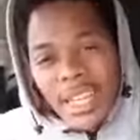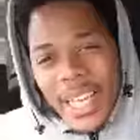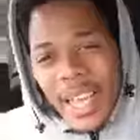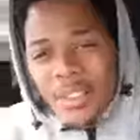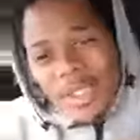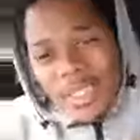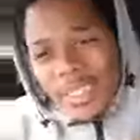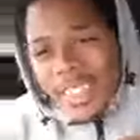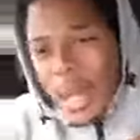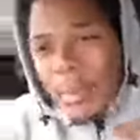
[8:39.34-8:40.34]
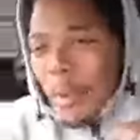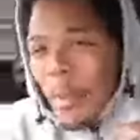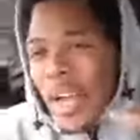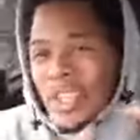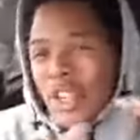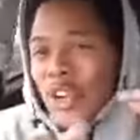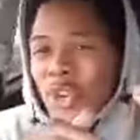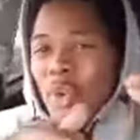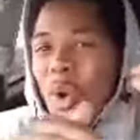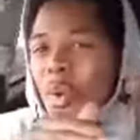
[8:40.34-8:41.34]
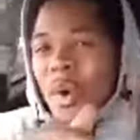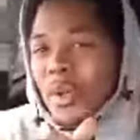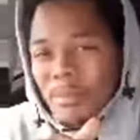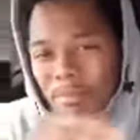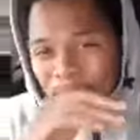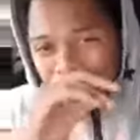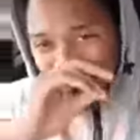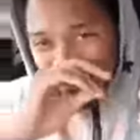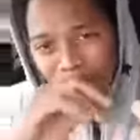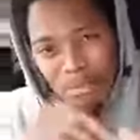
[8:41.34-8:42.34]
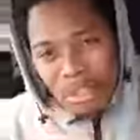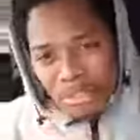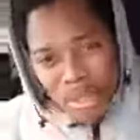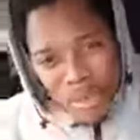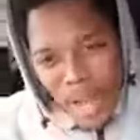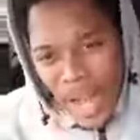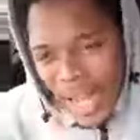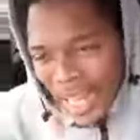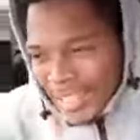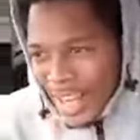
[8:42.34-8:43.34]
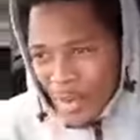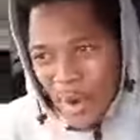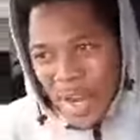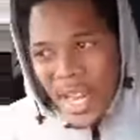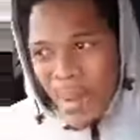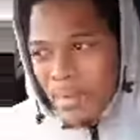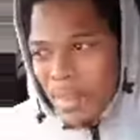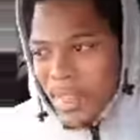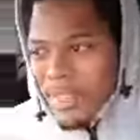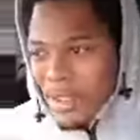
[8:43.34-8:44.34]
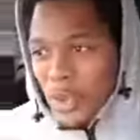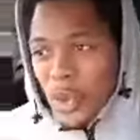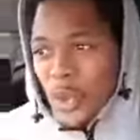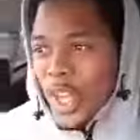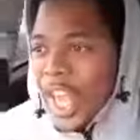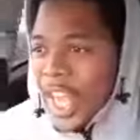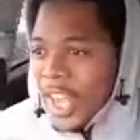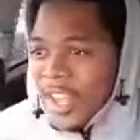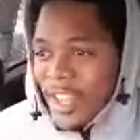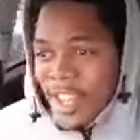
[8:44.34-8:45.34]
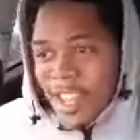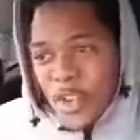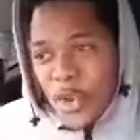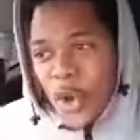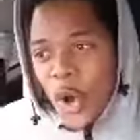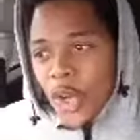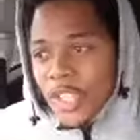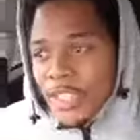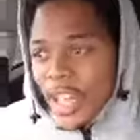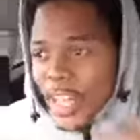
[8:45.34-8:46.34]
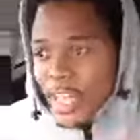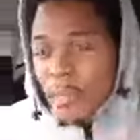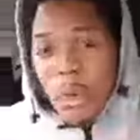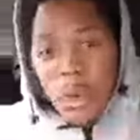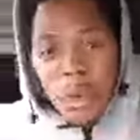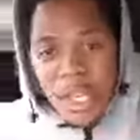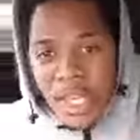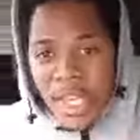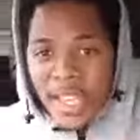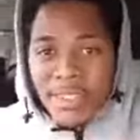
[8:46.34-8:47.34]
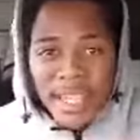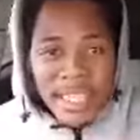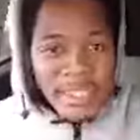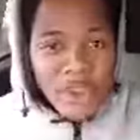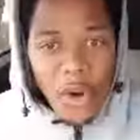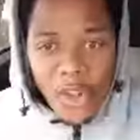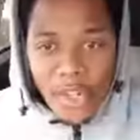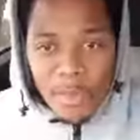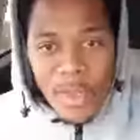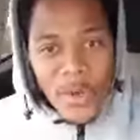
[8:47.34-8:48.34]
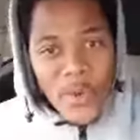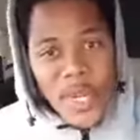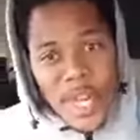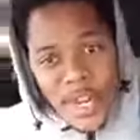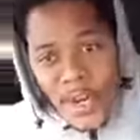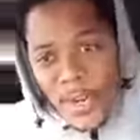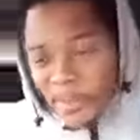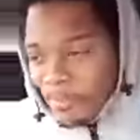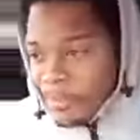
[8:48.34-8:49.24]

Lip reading: ever since then, I've been watching her grow up in front of my eyes. Now, granted, I've been this cool dad, because I get him on the weekends. I get to call him here and there.